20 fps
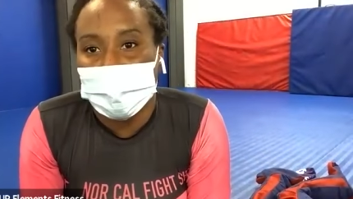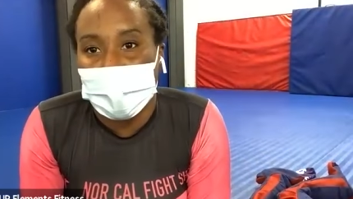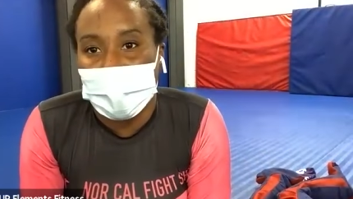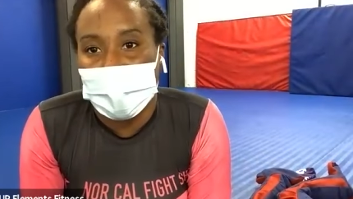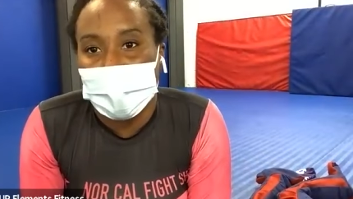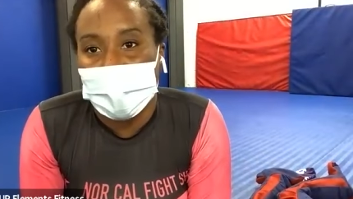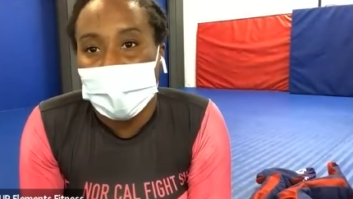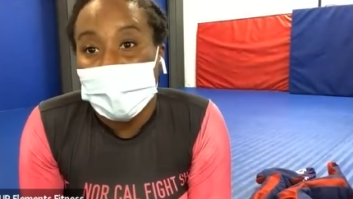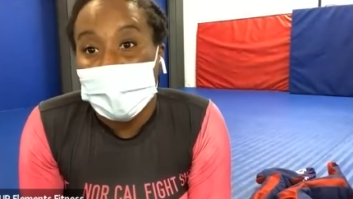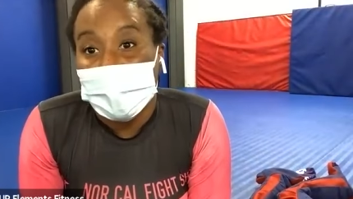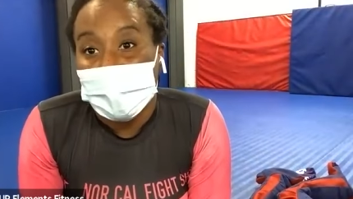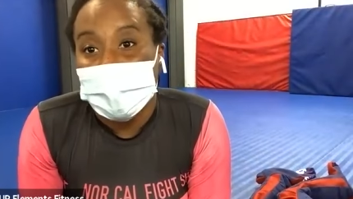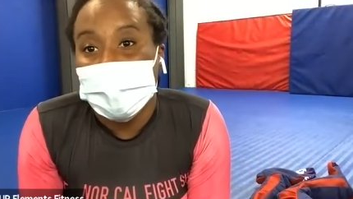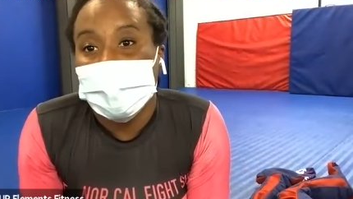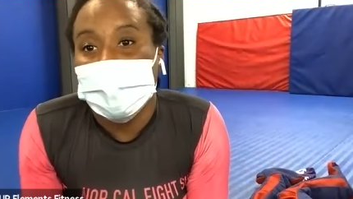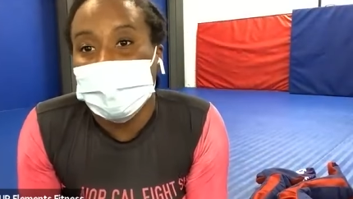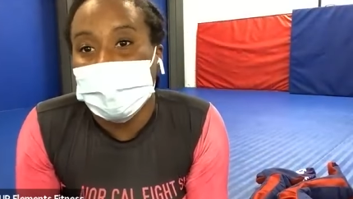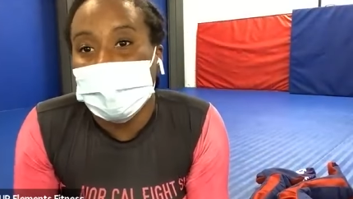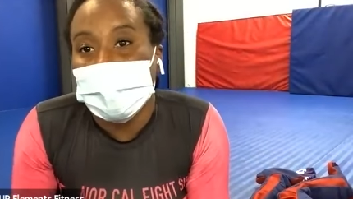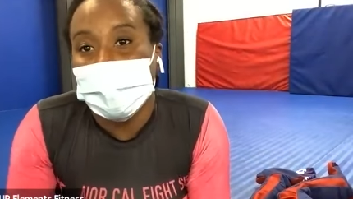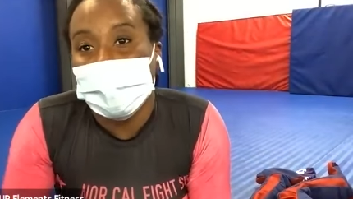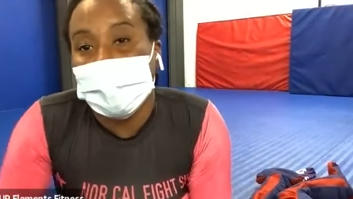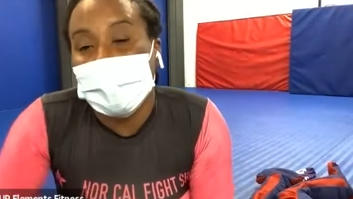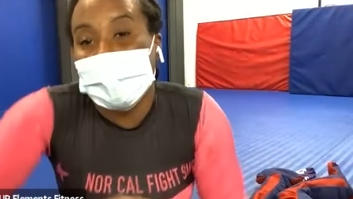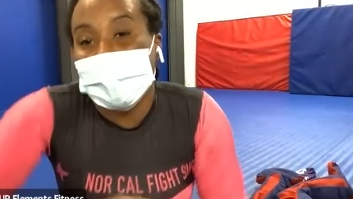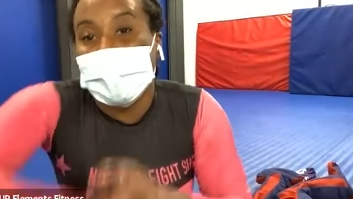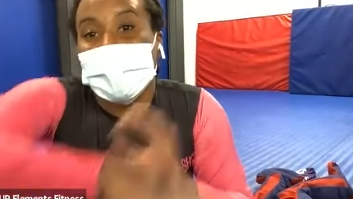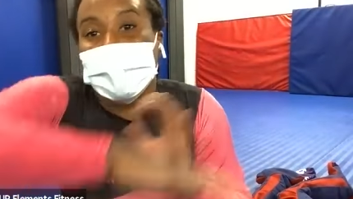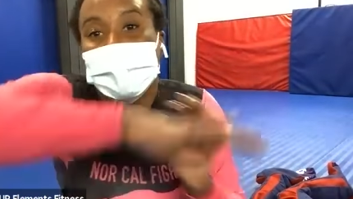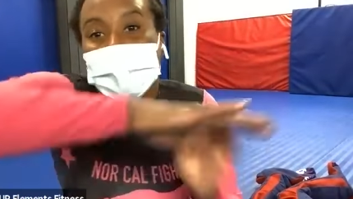But did you
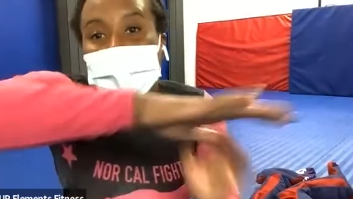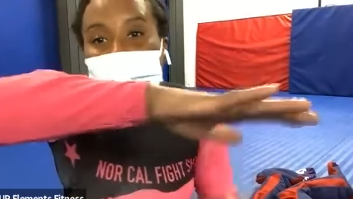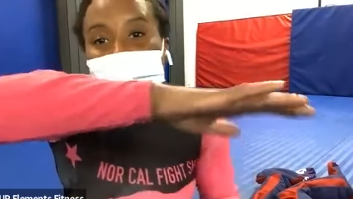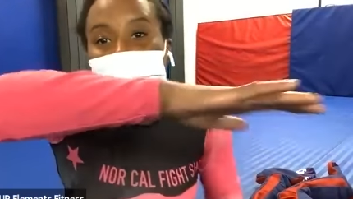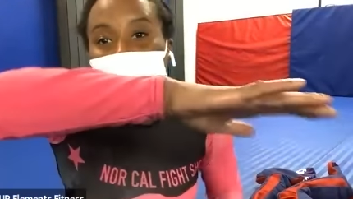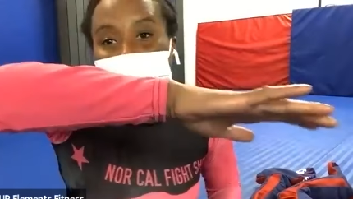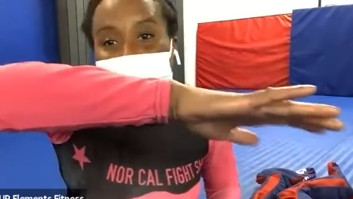notice, at least